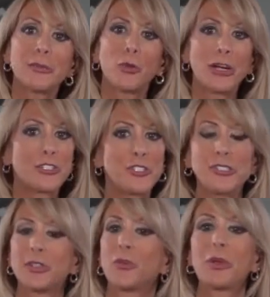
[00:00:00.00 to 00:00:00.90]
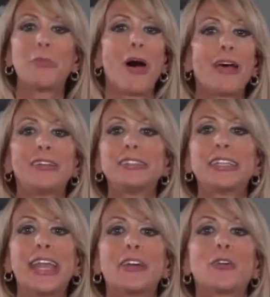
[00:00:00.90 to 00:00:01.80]
some questions that we pilots and
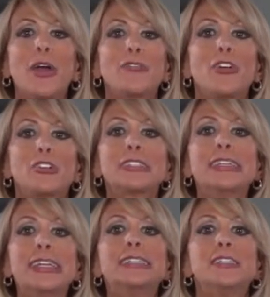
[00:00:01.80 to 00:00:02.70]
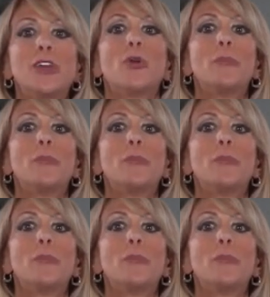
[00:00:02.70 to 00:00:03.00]
aircraft owners need to know